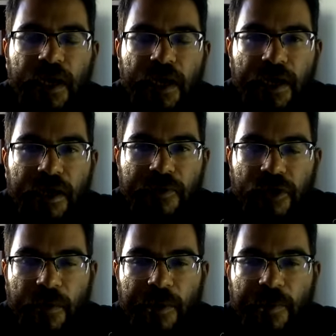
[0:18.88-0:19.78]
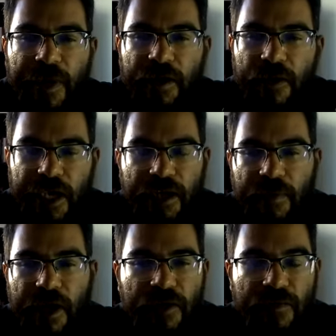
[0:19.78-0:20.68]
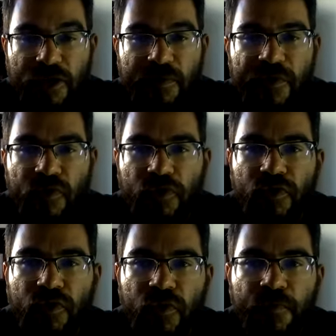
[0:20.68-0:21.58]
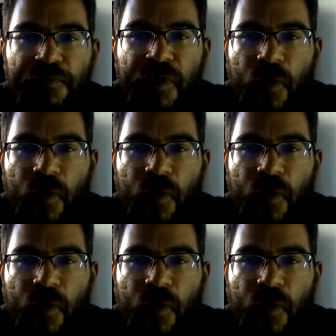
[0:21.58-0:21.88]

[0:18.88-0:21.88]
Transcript: So probably will be in about just before 2.